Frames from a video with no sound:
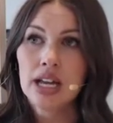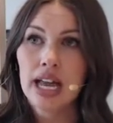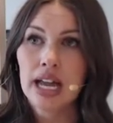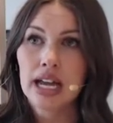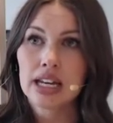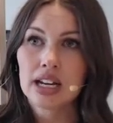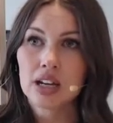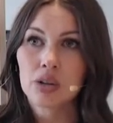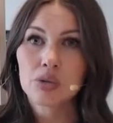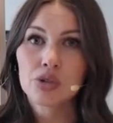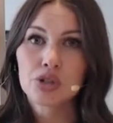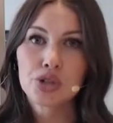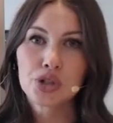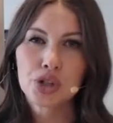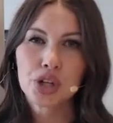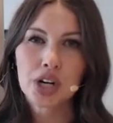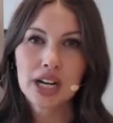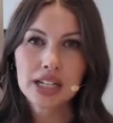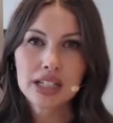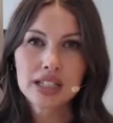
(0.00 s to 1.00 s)
and I was
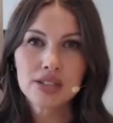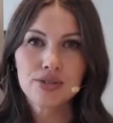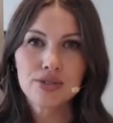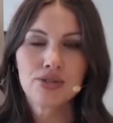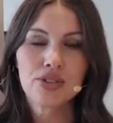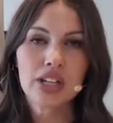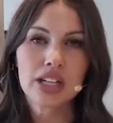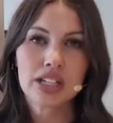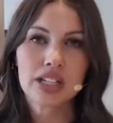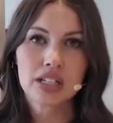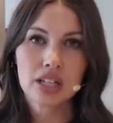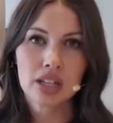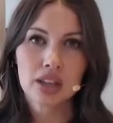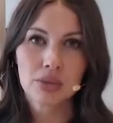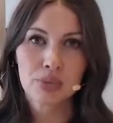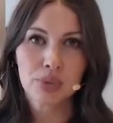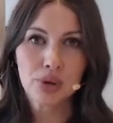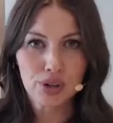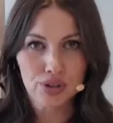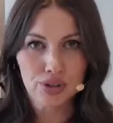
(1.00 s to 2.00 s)
trying to fit into the
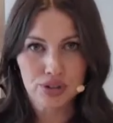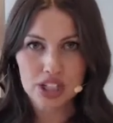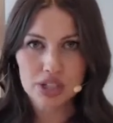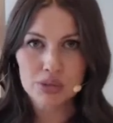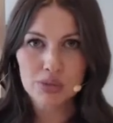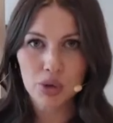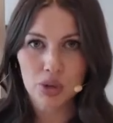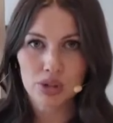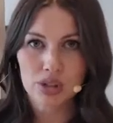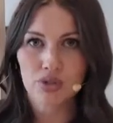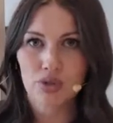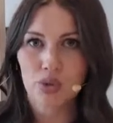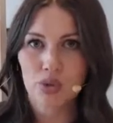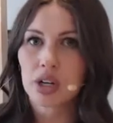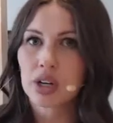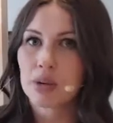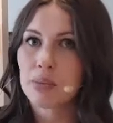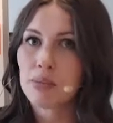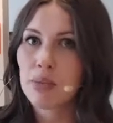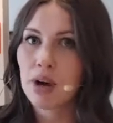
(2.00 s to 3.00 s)
perfect mold of
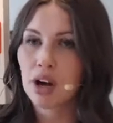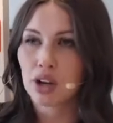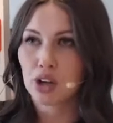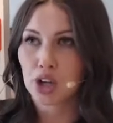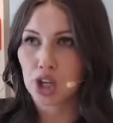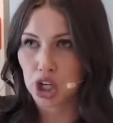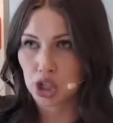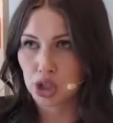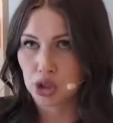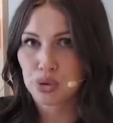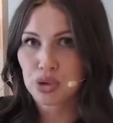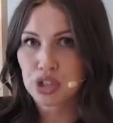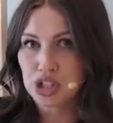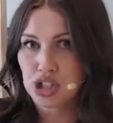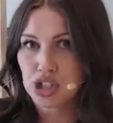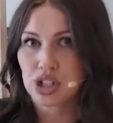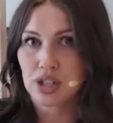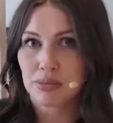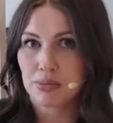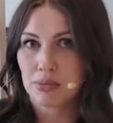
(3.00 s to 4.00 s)
what a
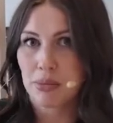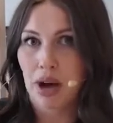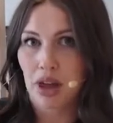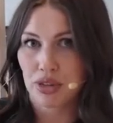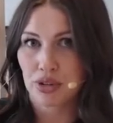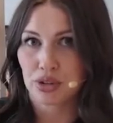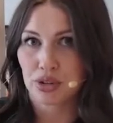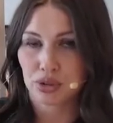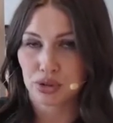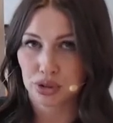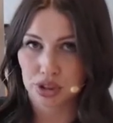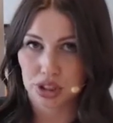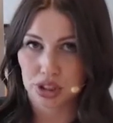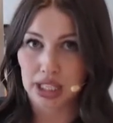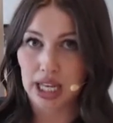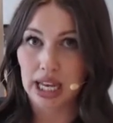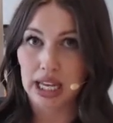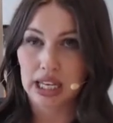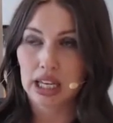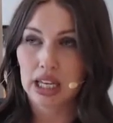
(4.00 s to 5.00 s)
Christian mother looked
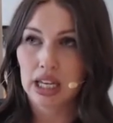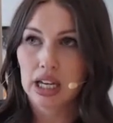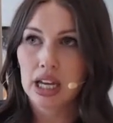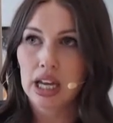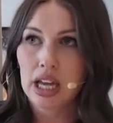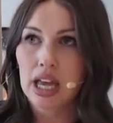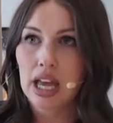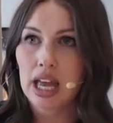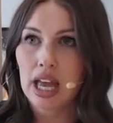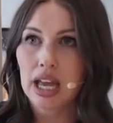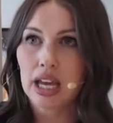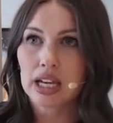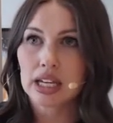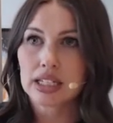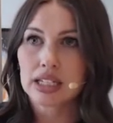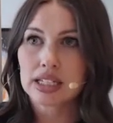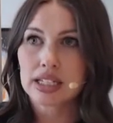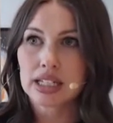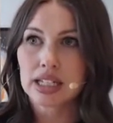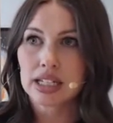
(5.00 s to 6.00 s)
like,
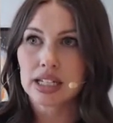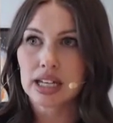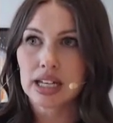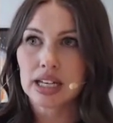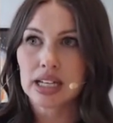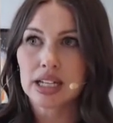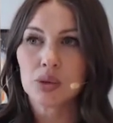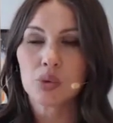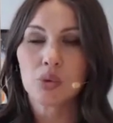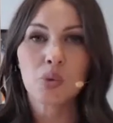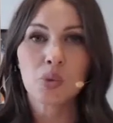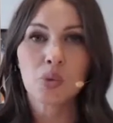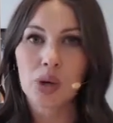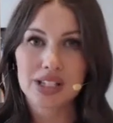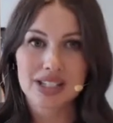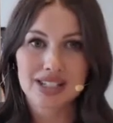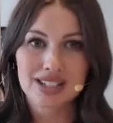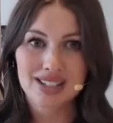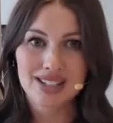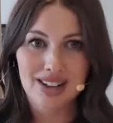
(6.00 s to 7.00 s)
and it
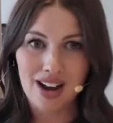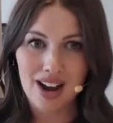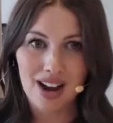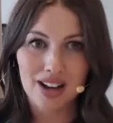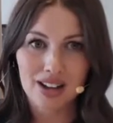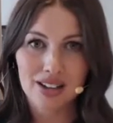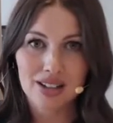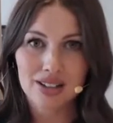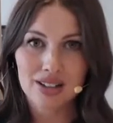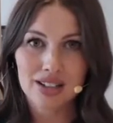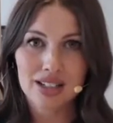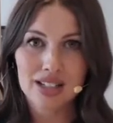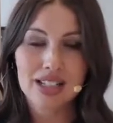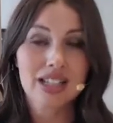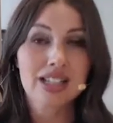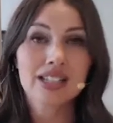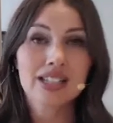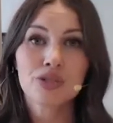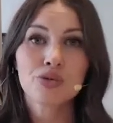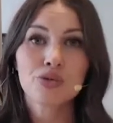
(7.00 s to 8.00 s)
was not.
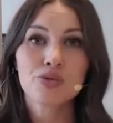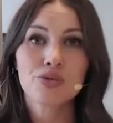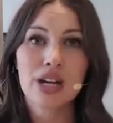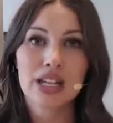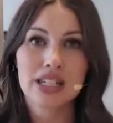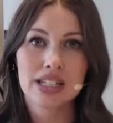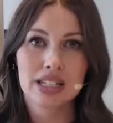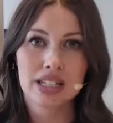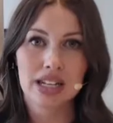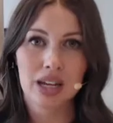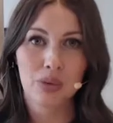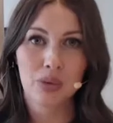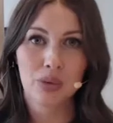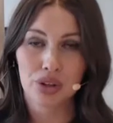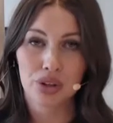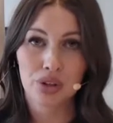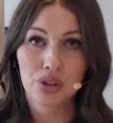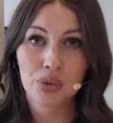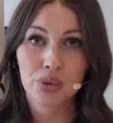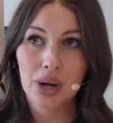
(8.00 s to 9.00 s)
It didn't resonate with
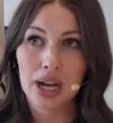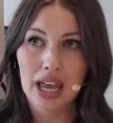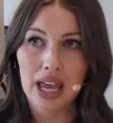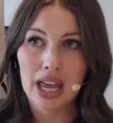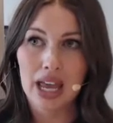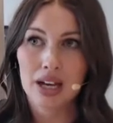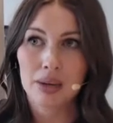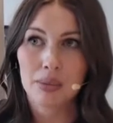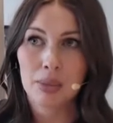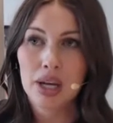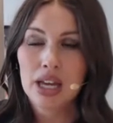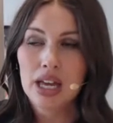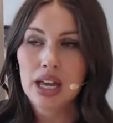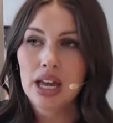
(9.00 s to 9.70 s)
who I am,